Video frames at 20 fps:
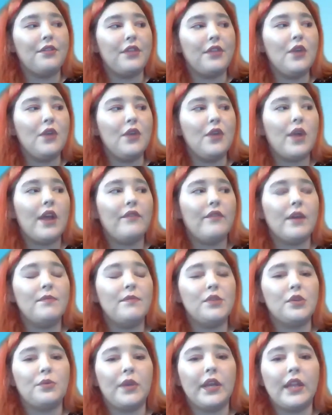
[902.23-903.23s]
what I've come
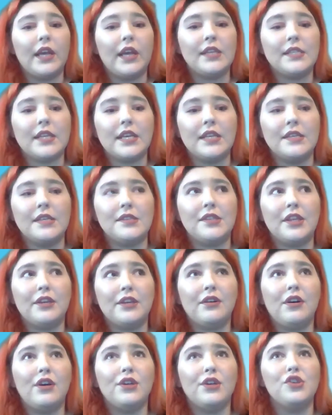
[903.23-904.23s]
to realize is there
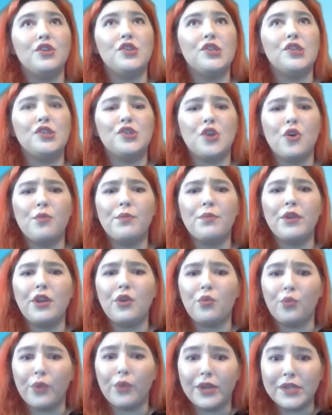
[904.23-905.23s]
are so many
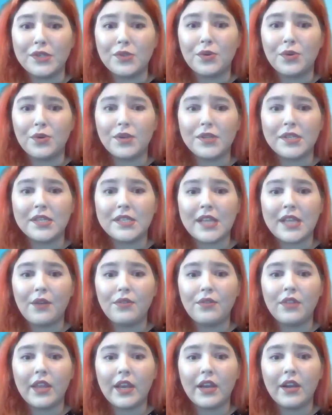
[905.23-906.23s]
resources out
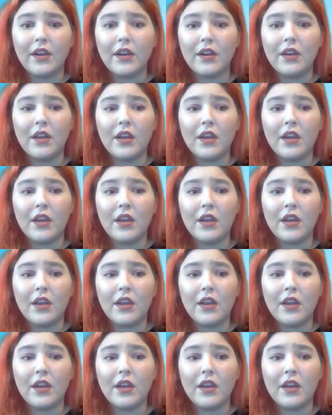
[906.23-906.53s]
there.